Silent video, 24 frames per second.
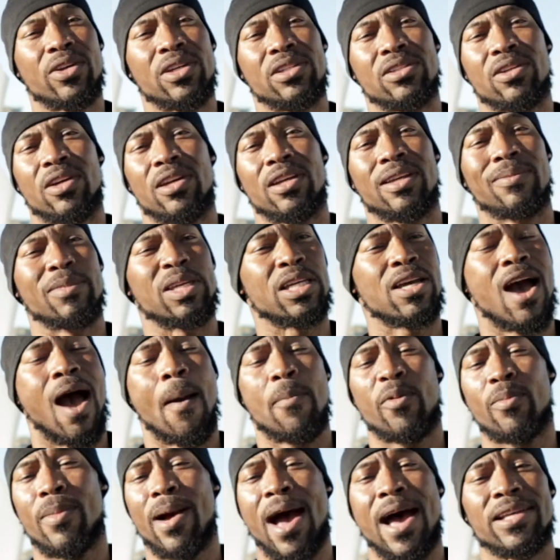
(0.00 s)
is going to be
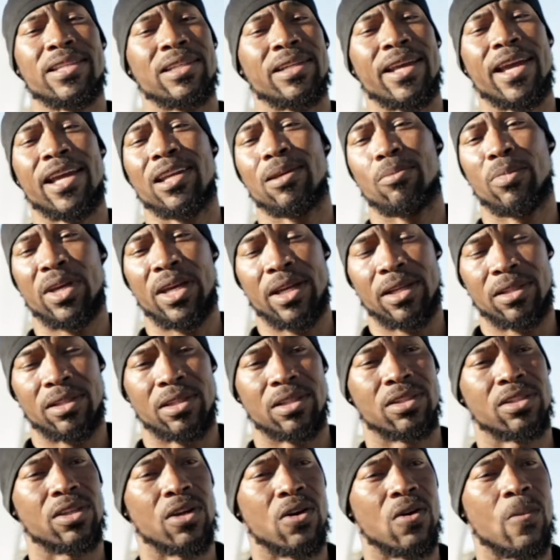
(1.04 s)
compromised in any
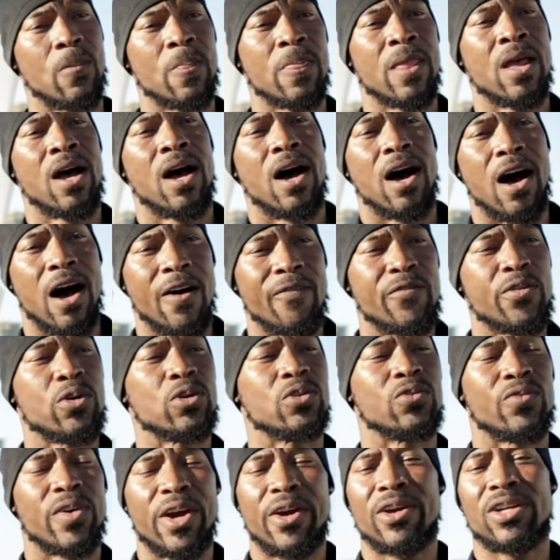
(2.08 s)
means. And so it
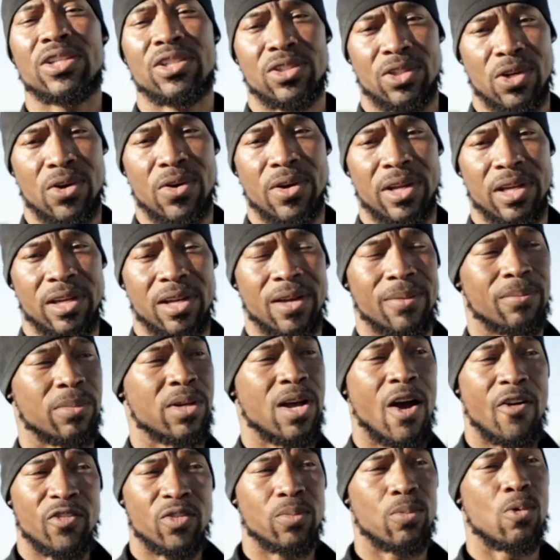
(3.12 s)
feels very sturdy, and I'm
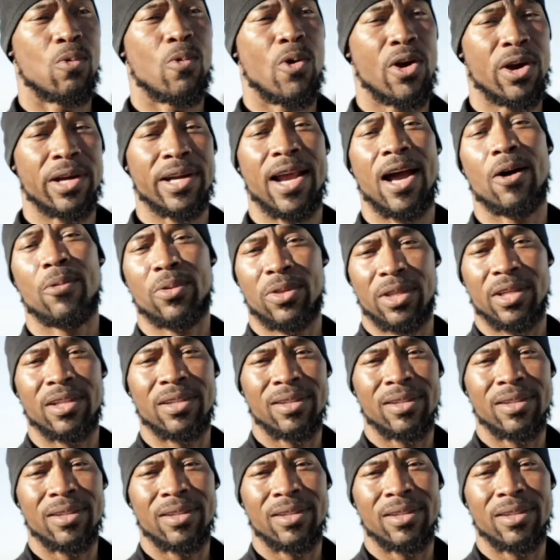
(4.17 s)
comfortable working out with it.